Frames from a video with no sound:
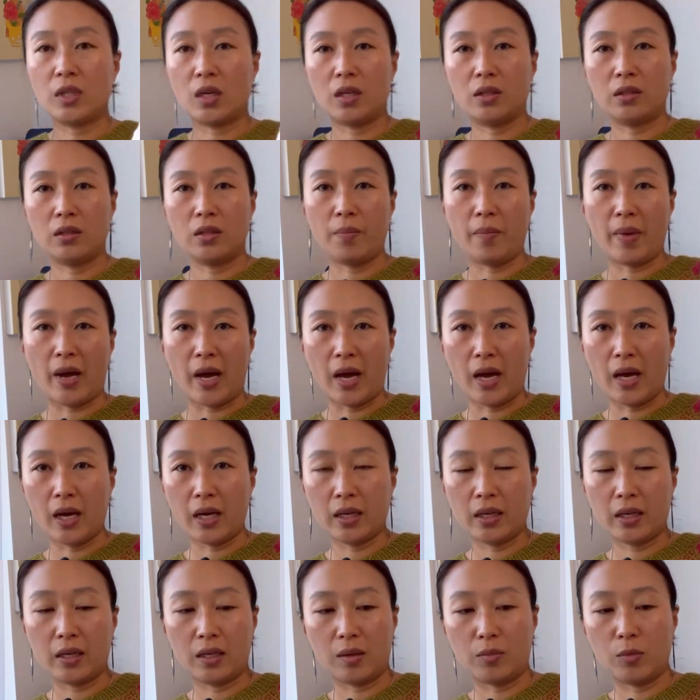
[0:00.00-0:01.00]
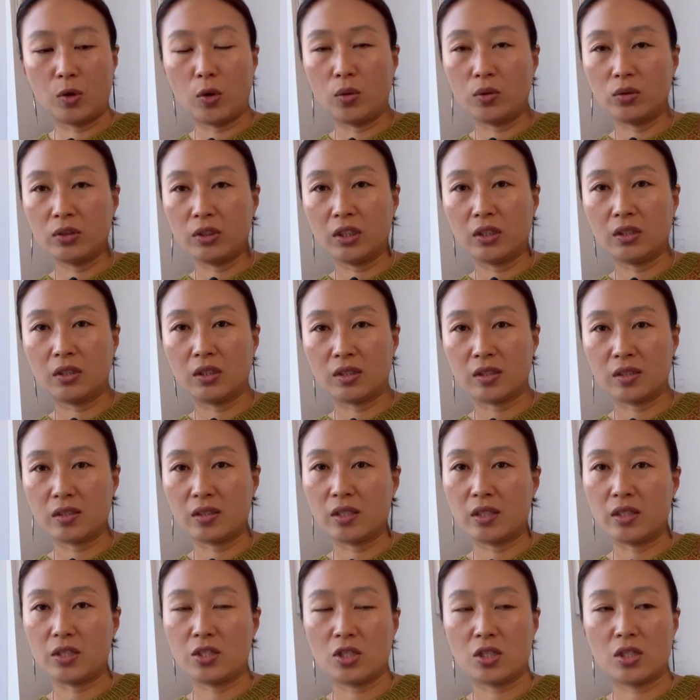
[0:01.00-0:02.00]
the back, and I'm holding the
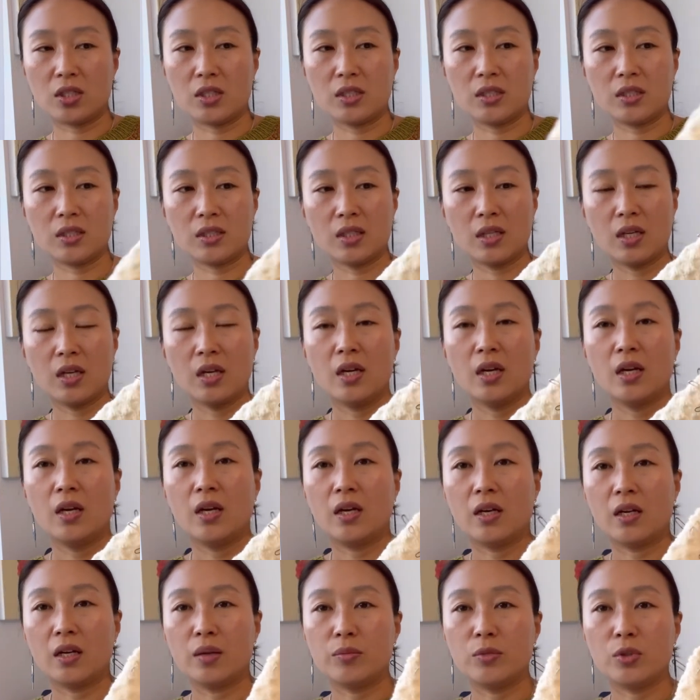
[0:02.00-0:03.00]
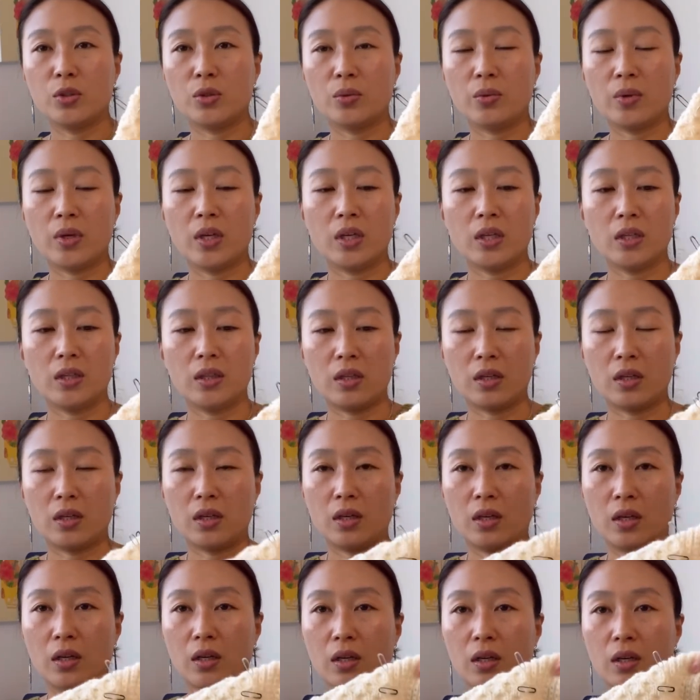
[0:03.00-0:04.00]
stitches, and I'm doing
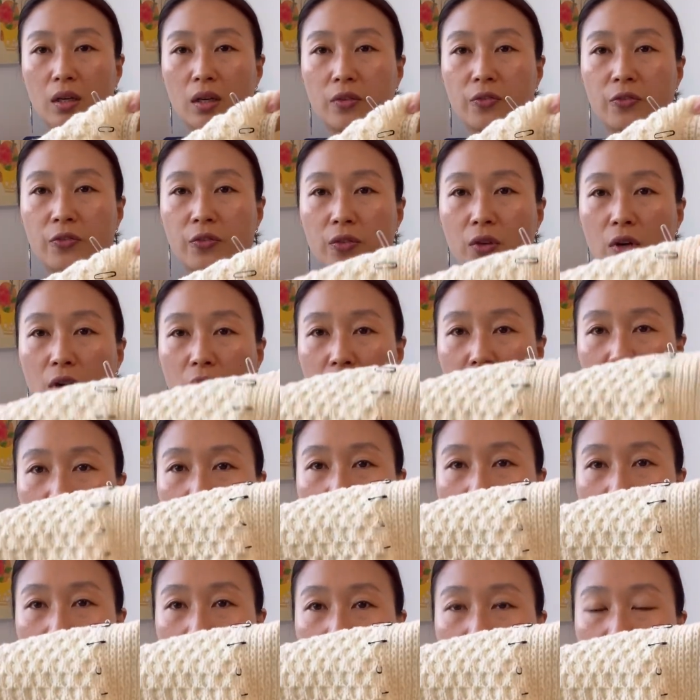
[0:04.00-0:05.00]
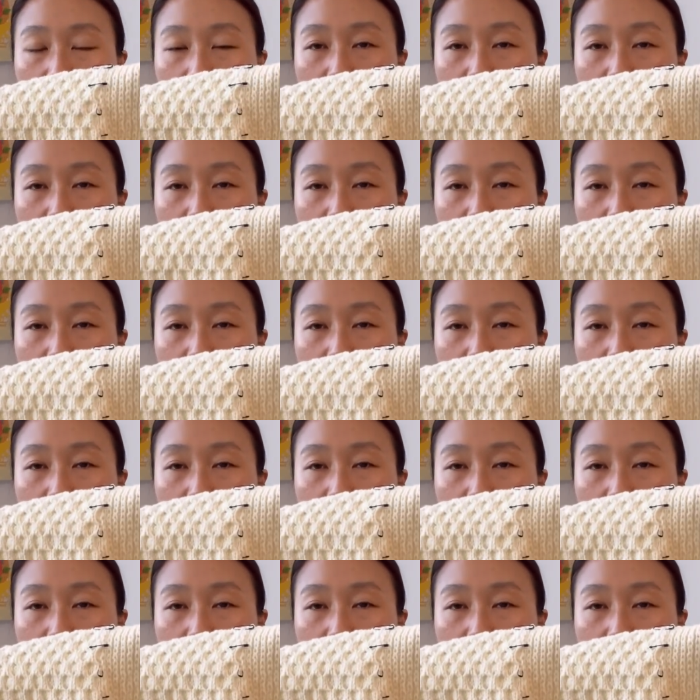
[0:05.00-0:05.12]
the front.